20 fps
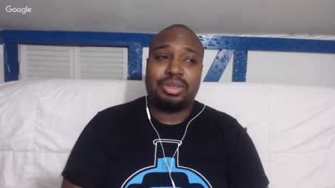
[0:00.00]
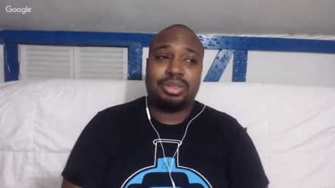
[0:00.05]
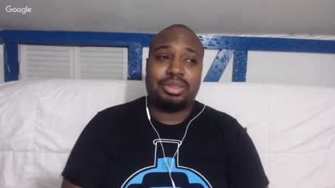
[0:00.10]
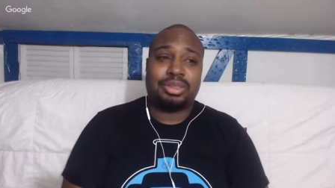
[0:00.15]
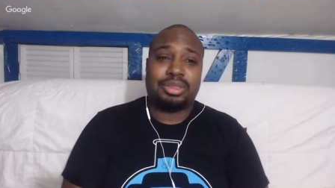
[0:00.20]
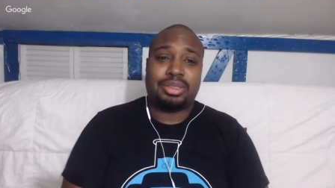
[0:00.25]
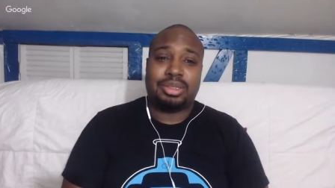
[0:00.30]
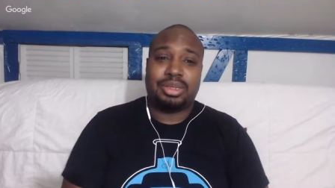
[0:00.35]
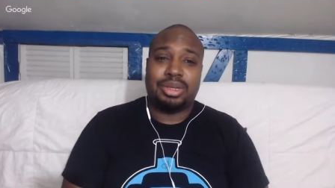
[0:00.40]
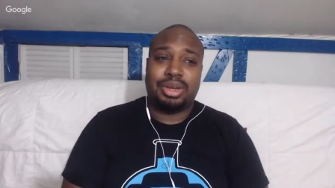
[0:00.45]

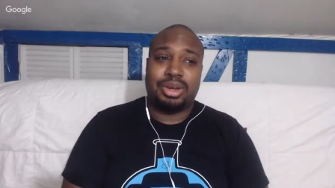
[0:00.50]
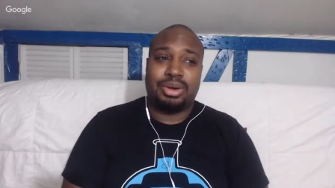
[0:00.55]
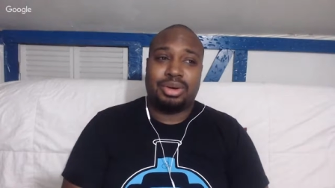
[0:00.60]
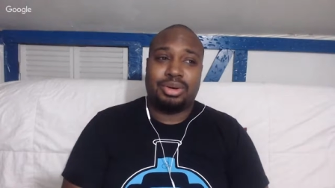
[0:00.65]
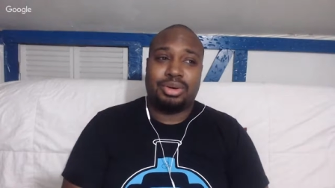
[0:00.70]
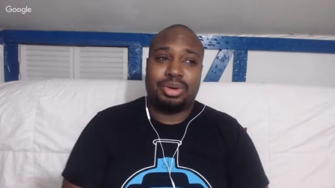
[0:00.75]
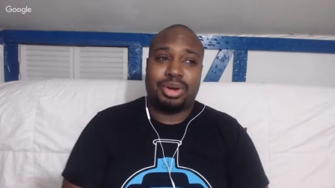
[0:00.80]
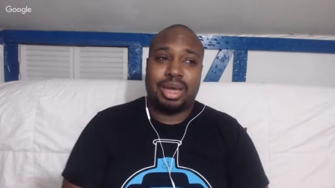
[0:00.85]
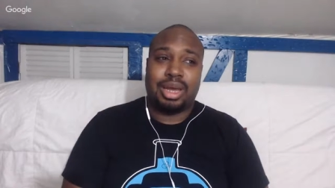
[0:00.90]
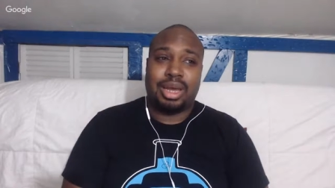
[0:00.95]
you
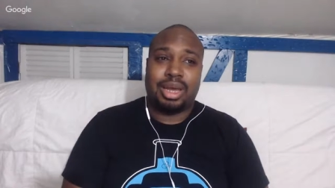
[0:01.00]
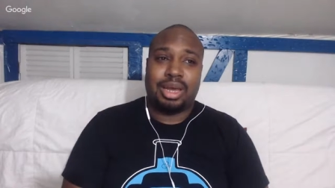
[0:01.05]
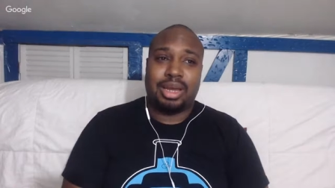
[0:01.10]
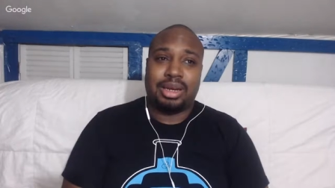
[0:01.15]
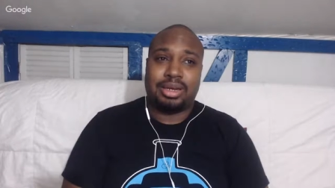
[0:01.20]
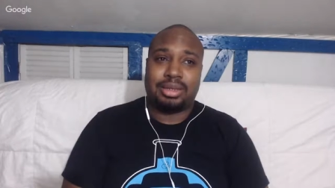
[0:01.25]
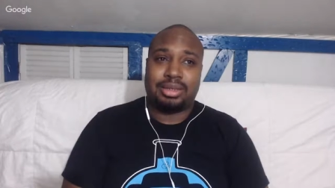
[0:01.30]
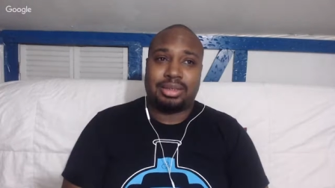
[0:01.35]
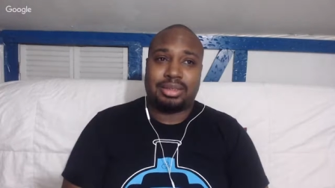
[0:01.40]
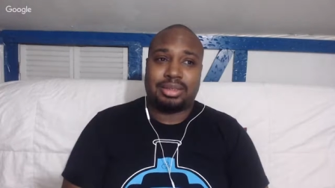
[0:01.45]
know,
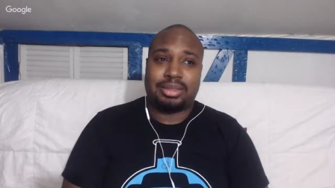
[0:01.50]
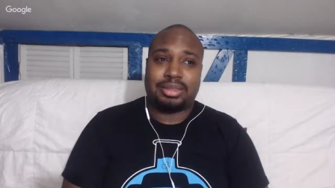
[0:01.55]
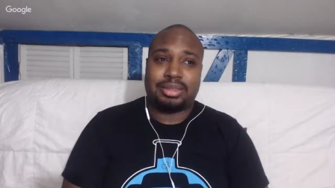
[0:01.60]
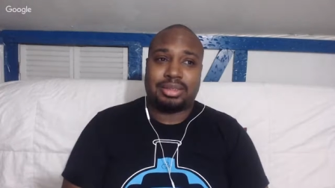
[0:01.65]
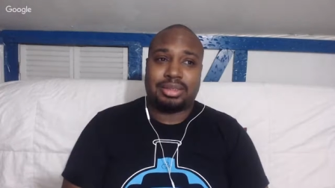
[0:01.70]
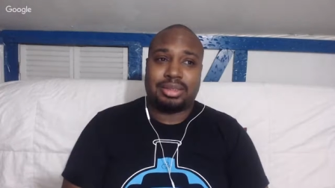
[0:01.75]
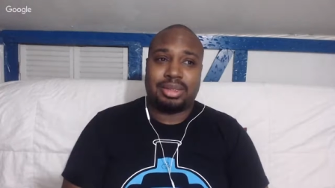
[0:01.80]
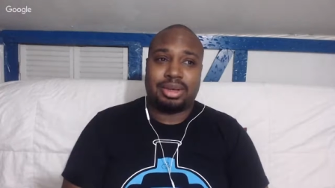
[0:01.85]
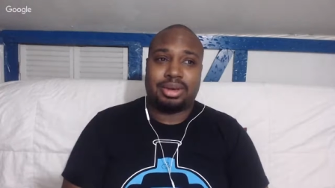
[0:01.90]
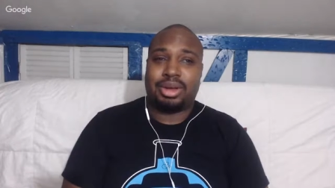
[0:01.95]
and
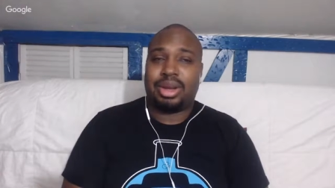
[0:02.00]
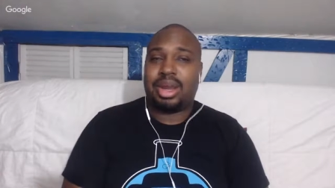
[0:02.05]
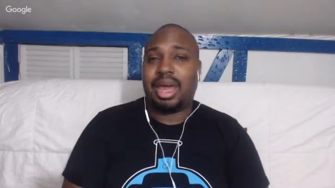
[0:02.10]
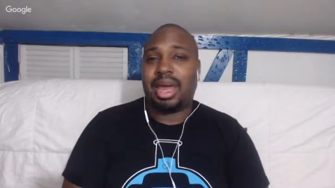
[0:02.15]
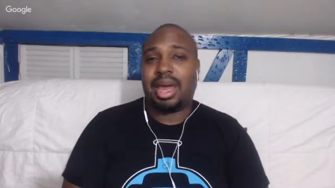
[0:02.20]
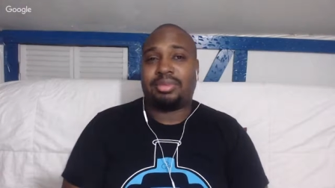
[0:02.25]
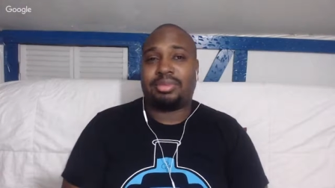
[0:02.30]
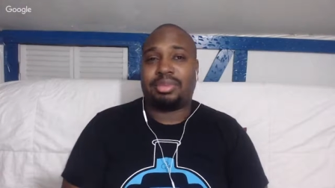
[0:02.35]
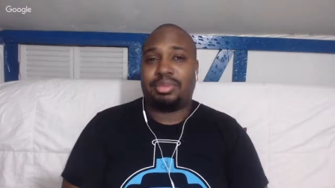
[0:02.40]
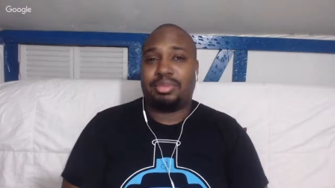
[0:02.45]
they're
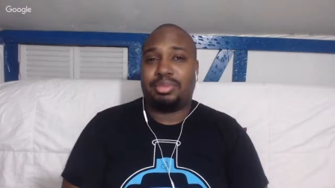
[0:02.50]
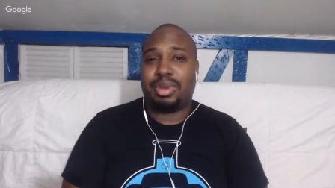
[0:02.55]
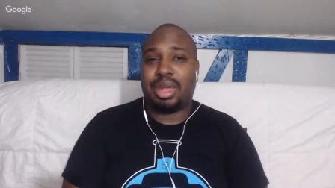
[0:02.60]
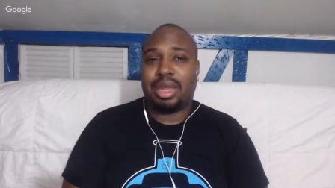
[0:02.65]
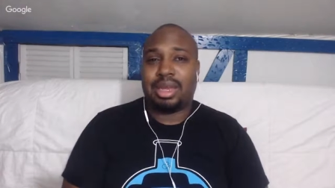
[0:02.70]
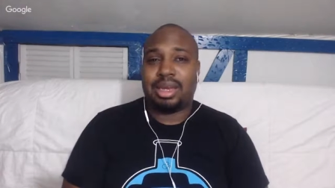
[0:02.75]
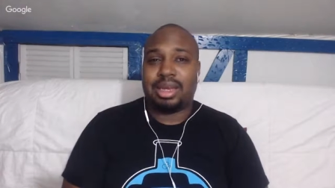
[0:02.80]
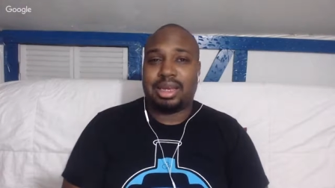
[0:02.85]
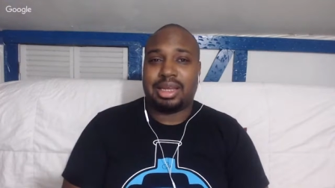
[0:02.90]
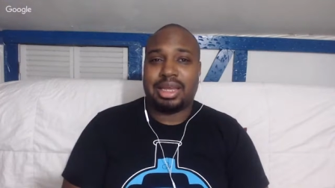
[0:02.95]
gonna have to
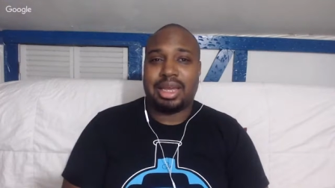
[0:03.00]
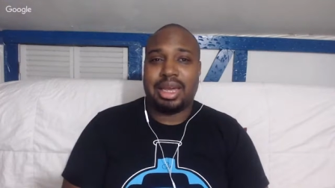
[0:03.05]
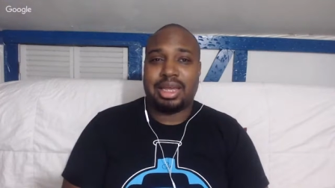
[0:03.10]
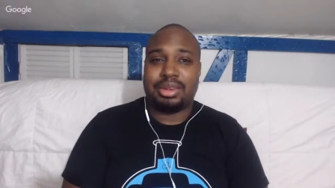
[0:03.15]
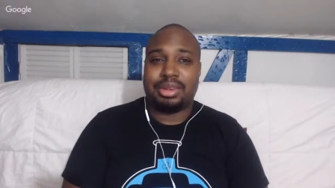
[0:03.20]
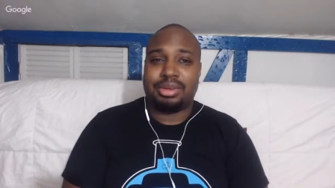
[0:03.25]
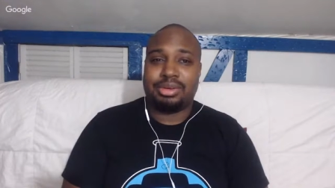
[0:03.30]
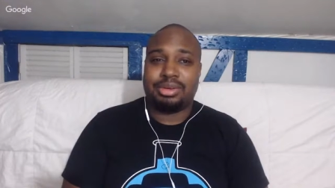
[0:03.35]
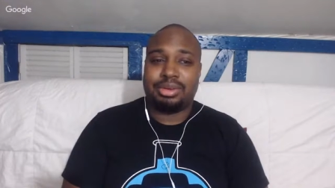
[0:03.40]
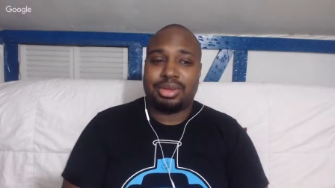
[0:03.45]
band
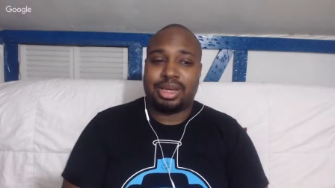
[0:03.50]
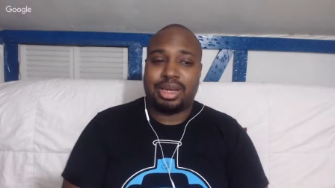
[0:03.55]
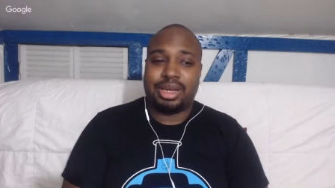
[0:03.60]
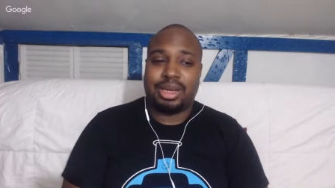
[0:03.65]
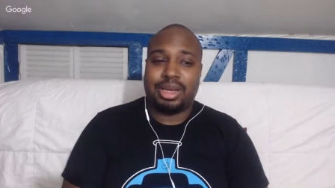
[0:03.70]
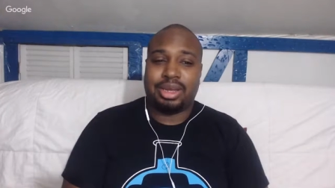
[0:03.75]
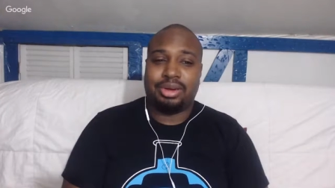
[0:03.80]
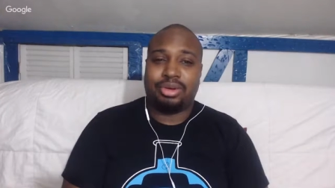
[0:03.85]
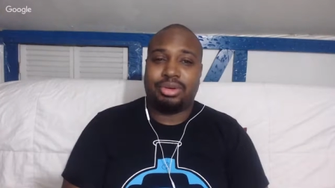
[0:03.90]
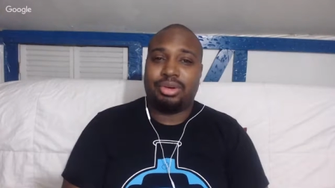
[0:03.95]
together
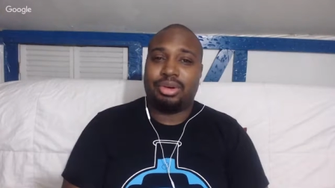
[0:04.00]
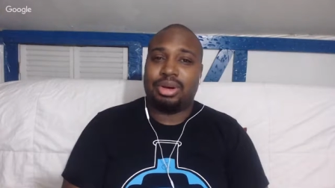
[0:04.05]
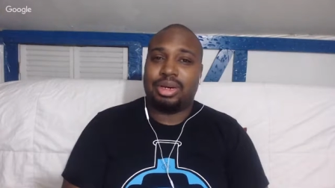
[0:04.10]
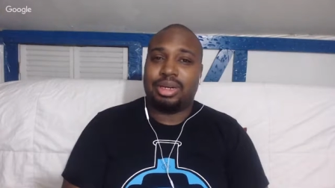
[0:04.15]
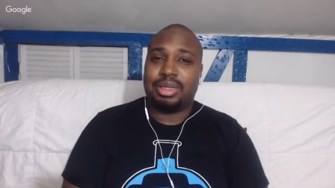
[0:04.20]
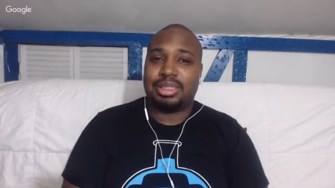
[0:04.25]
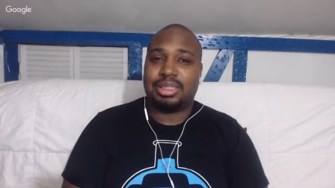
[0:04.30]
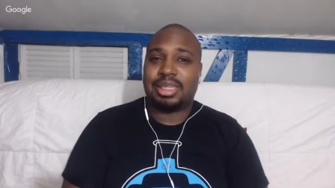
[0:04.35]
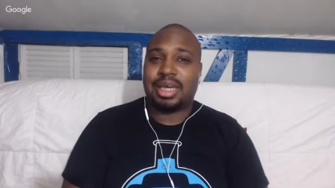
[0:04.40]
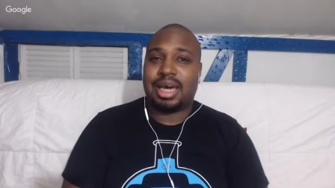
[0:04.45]
in, in
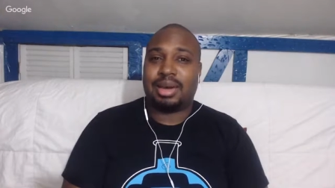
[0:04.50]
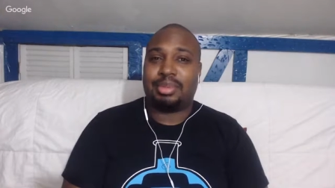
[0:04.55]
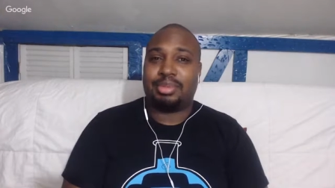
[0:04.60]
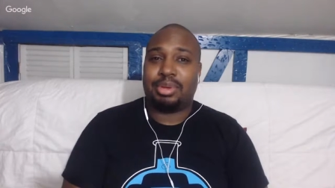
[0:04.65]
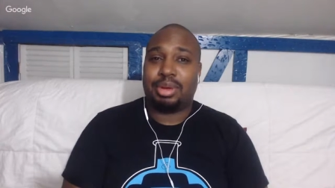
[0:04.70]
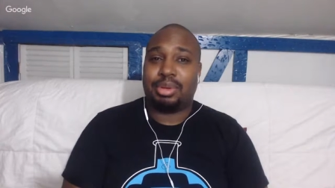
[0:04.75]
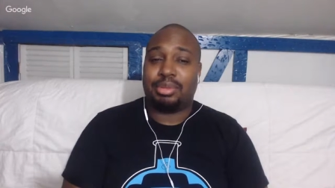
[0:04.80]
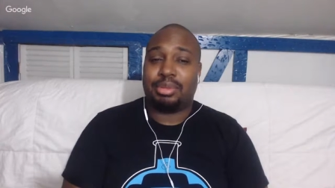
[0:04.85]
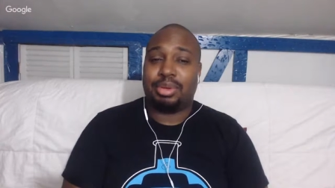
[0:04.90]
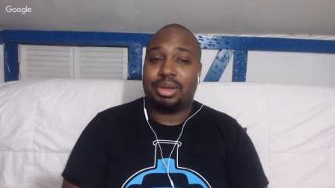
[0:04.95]
order to
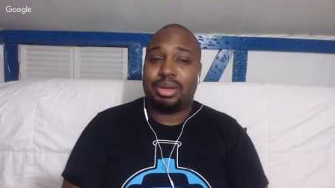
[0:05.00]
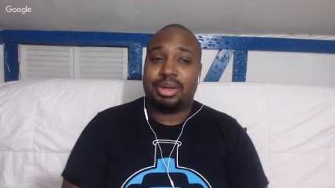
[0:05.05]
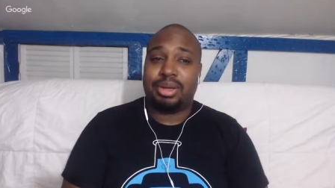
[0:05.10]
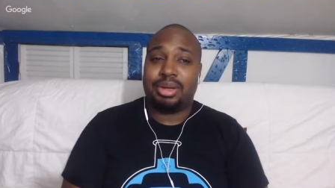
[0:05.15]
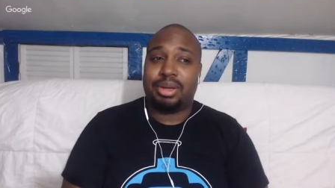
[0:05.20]
stop him